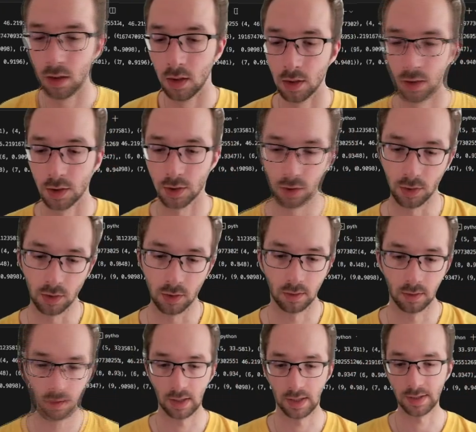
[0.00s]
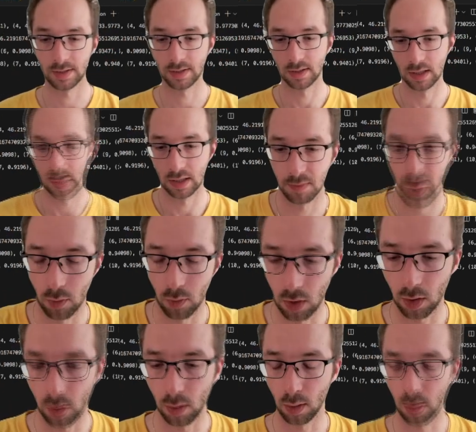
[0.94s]
So let me
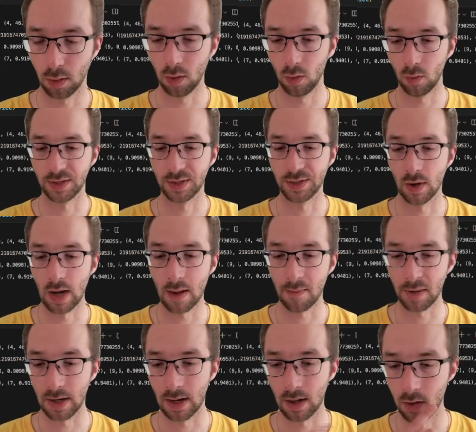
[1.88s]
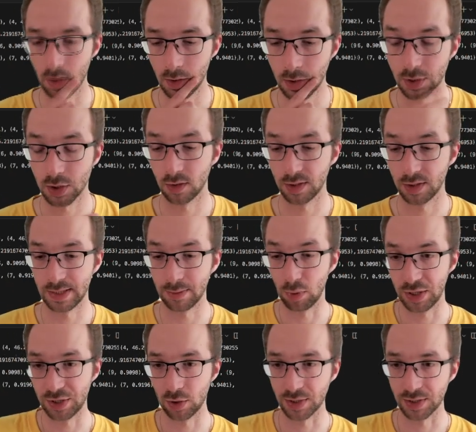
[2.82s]
walk you through what's going to happen now. So the
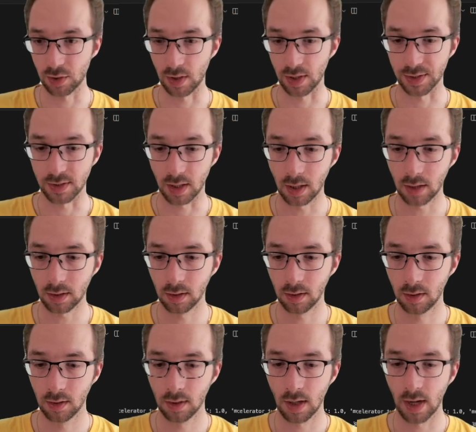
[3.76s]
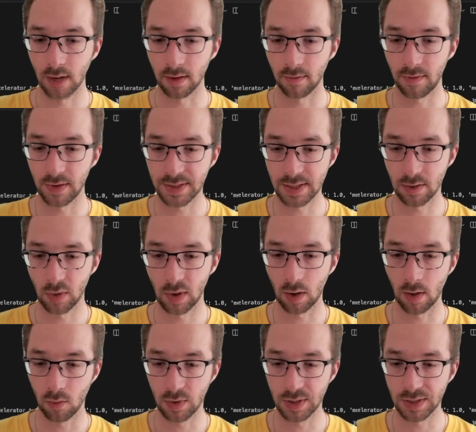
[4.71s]
simulation is going to start, and the first thing we're
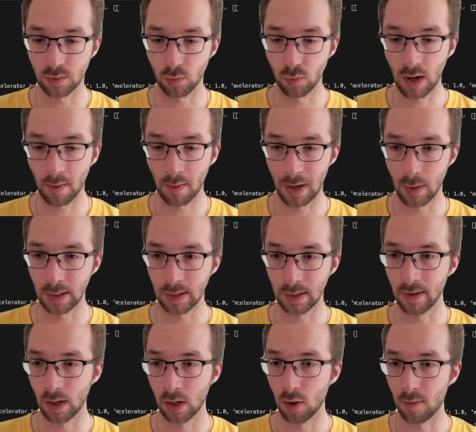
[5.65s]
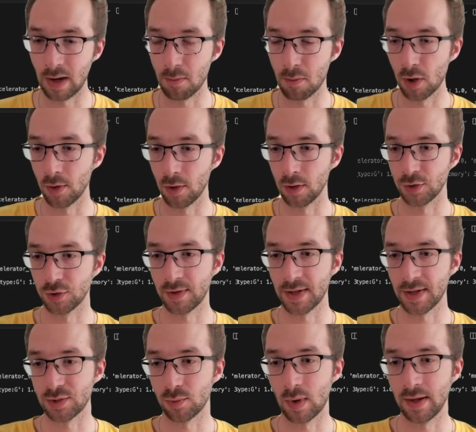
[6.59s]
going to do is we're evaluating the global model. So
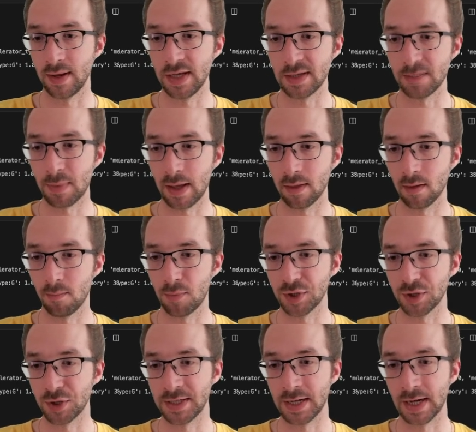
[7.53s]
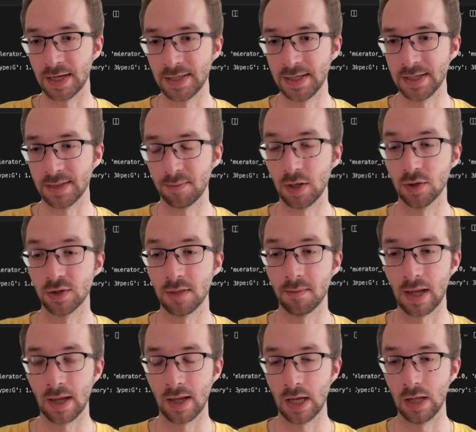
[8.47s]
that's why this Python process exists, because
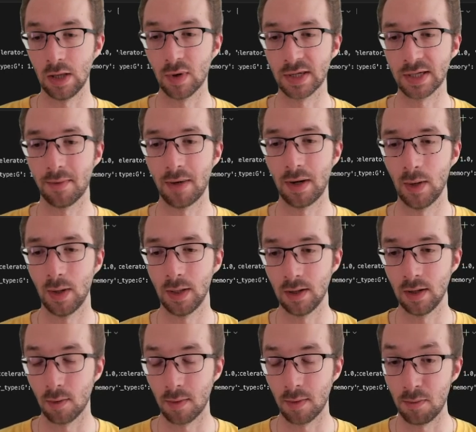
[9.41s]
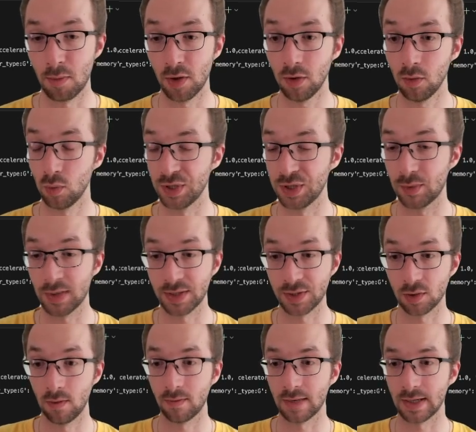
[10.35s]
it was evaluating the global model, which was so
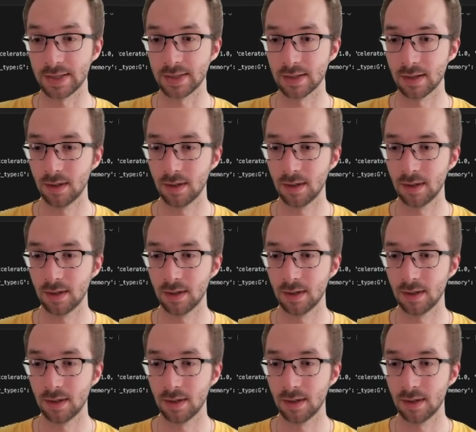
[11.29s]
fast.